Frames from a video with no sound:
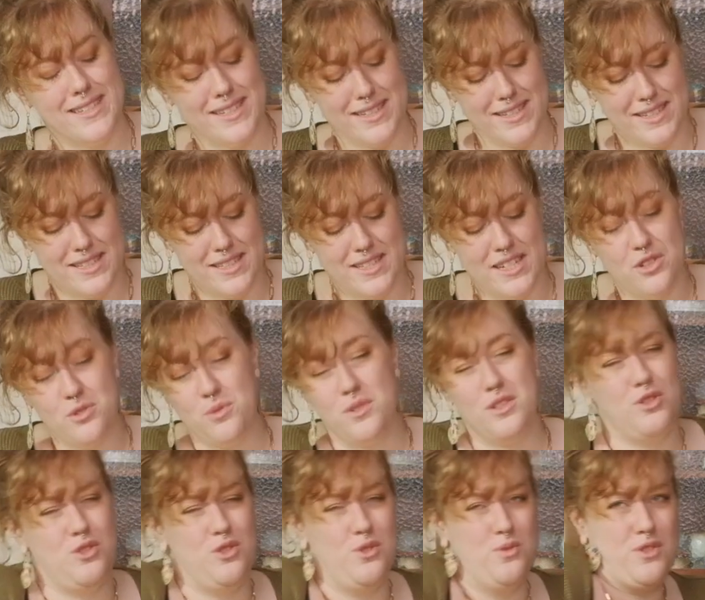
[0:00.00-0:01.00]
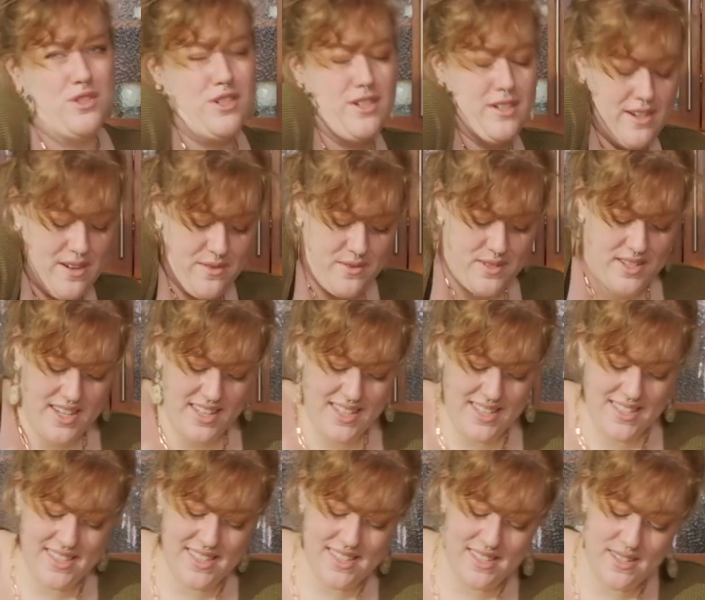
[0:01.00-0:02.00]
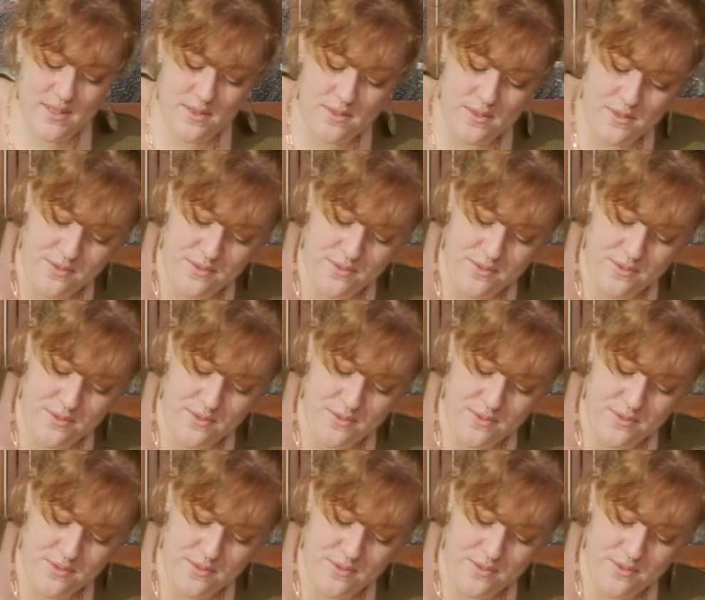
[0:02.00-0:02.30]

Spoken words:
citrus juicer? I was like, this is a